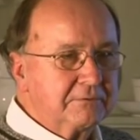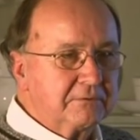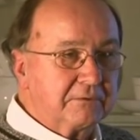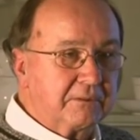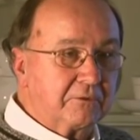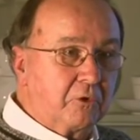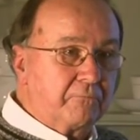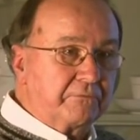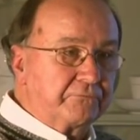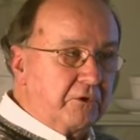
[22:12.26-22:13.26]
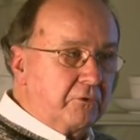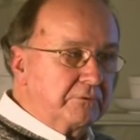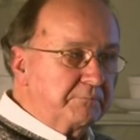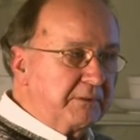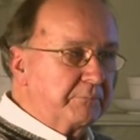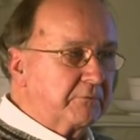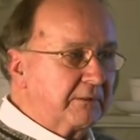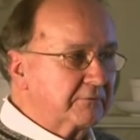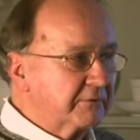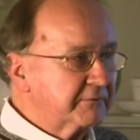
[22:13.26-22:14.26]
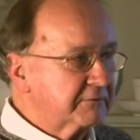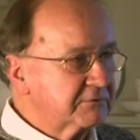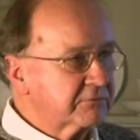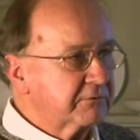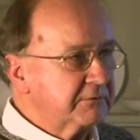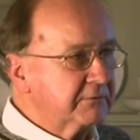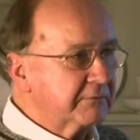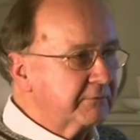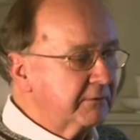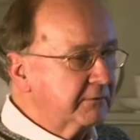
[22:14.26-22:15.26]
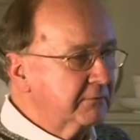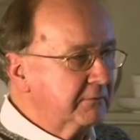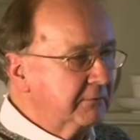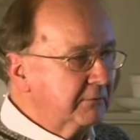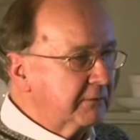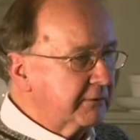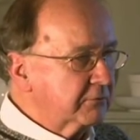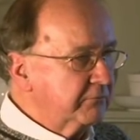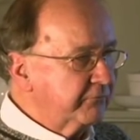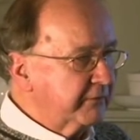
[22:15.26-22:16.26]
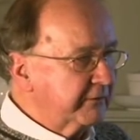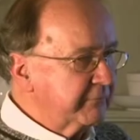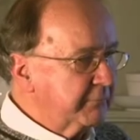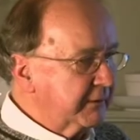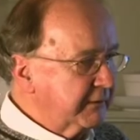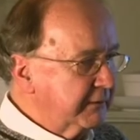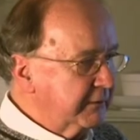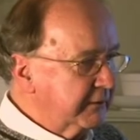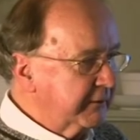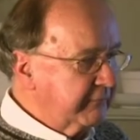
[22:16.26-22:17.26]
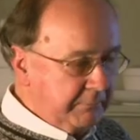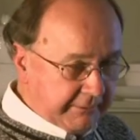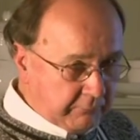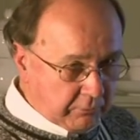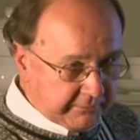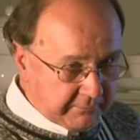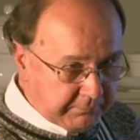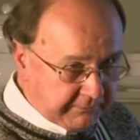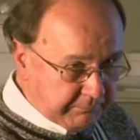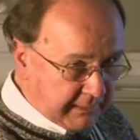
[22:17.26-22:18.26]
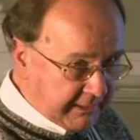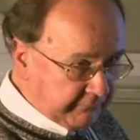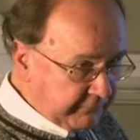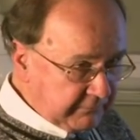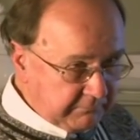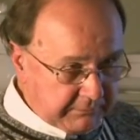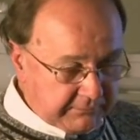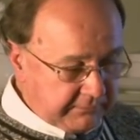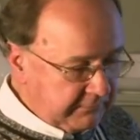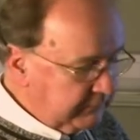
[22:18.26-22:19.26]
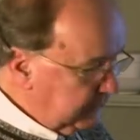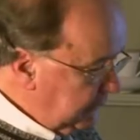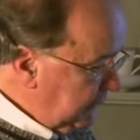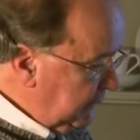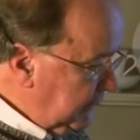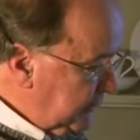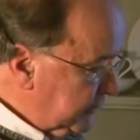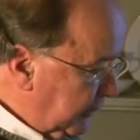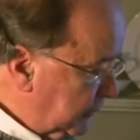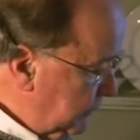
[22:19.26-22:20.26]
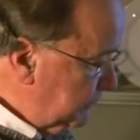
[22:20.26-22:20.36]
and overflowing, people out onto the street and everything. They couldn't fit everybody in there. Everybody wanted to be part of it and be there. So,